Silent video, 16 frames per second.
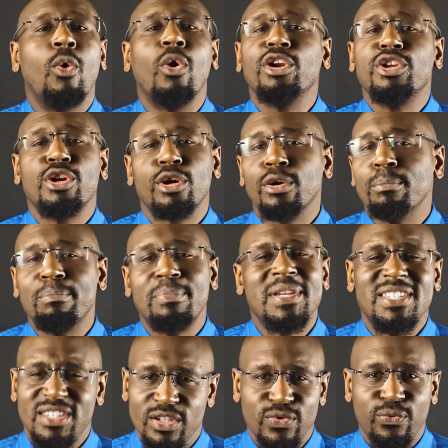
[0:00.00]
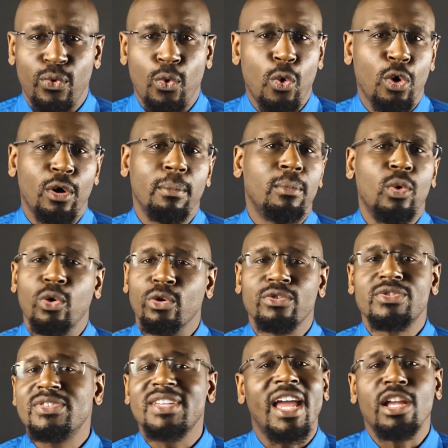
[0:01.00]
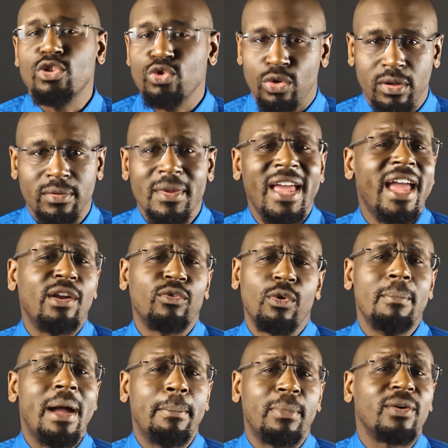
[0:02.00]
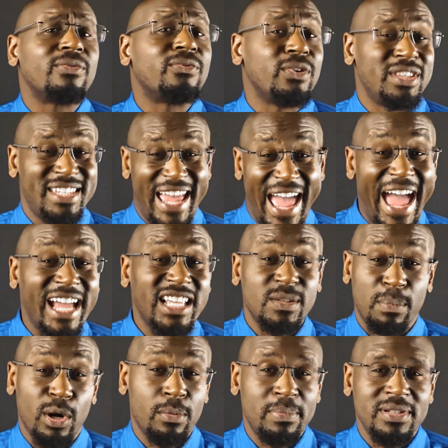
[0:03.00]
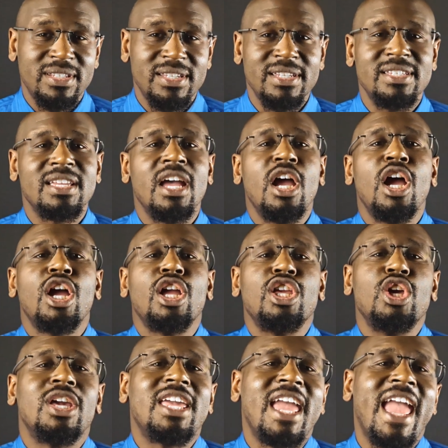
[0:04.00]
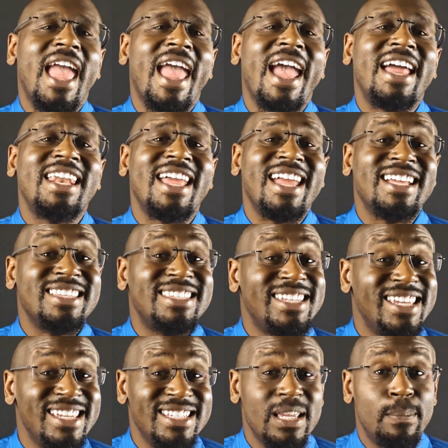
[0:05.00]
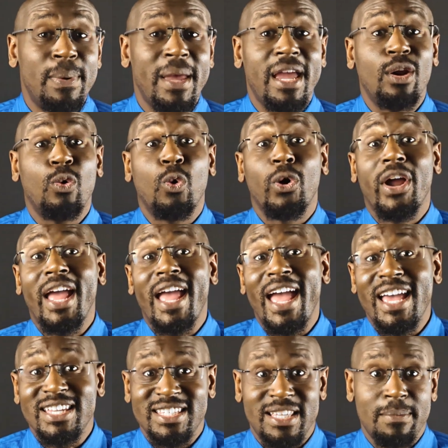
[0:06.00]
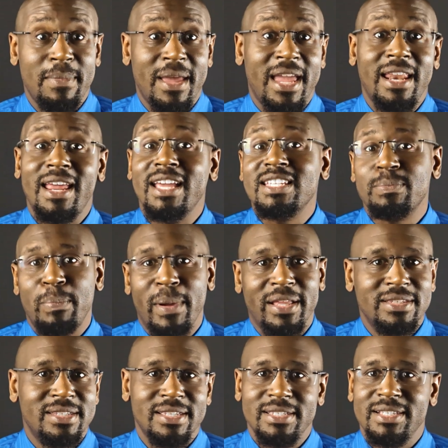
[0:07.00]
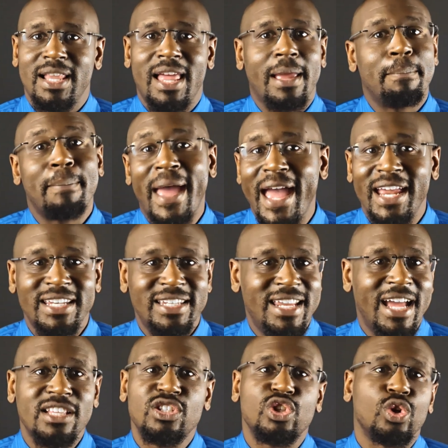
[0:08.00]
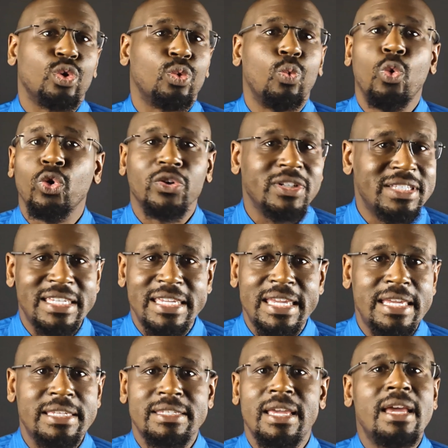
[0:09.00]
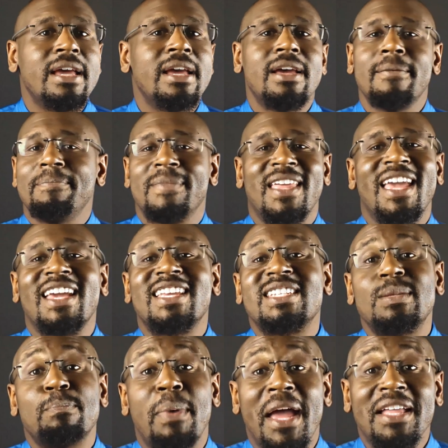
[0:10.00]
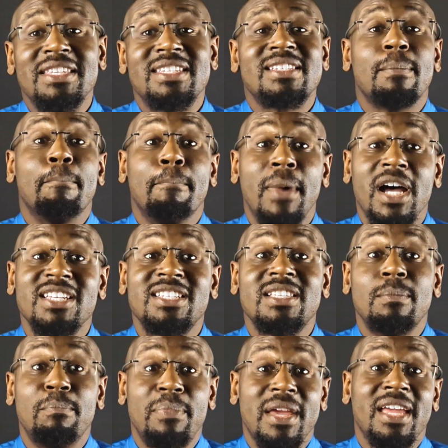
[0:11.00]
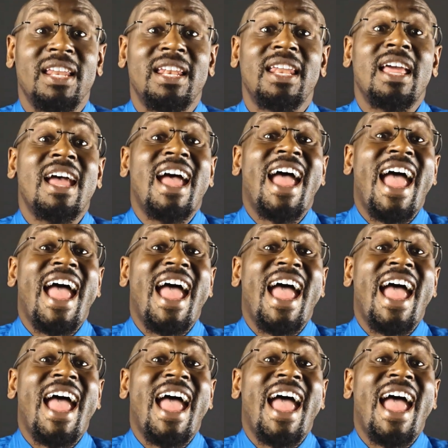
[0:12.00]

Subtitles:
on your business form or schedule. And remember, for tax purposes, you can't anticipate or estimate expenses like bad debts or warranties. The expense must have been